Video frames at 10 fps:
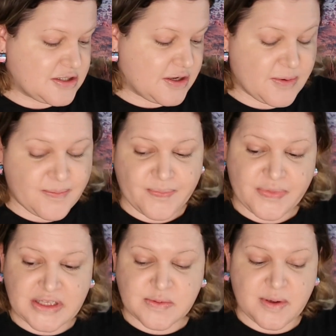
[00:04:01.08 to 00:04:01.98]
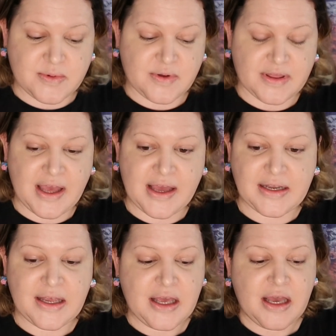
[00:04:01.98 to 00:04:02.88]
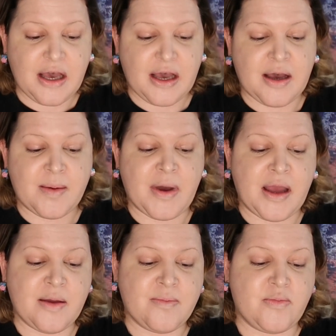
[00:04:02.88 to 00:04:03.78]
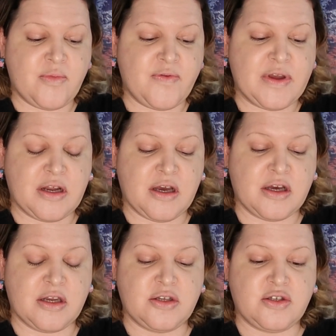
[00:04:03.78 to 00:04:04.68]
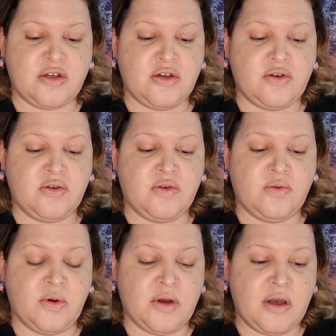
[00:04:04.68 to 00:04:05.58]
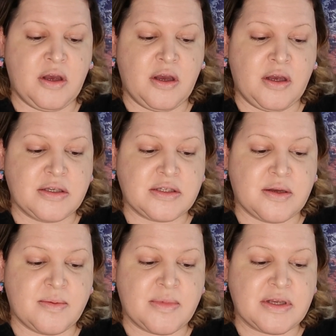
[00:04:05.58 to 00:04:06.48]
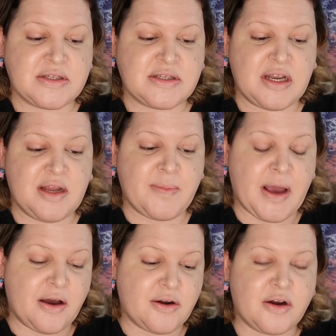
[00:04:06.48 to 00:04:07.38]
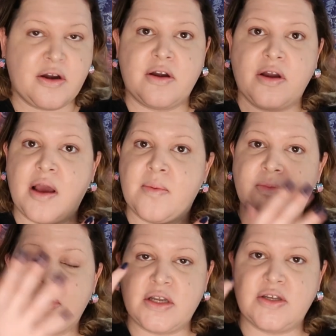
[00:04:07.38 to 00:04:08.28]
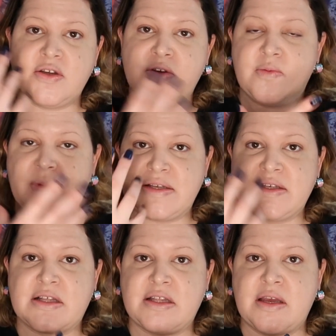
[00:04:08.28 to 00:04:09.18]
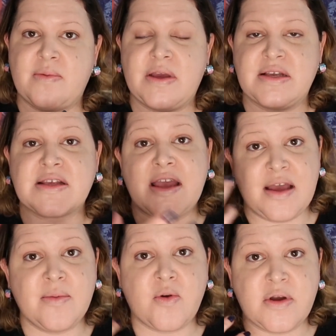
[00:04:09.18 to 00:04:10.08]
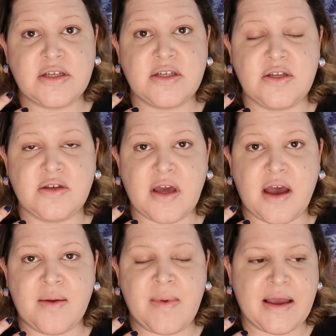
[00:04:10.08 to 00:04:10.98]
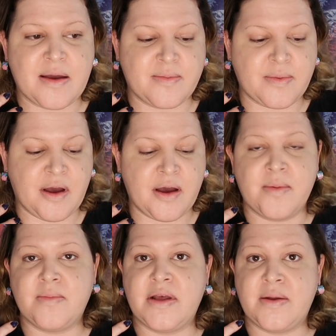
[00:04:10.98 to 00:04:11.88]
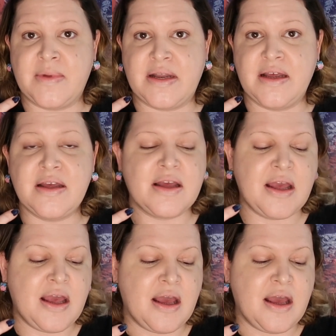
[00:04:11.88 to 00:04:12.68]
So that's why I'm doing that. I am moving on to some setting powder. I'm gonna do basically, because I am going to do the eye makeup in a minute,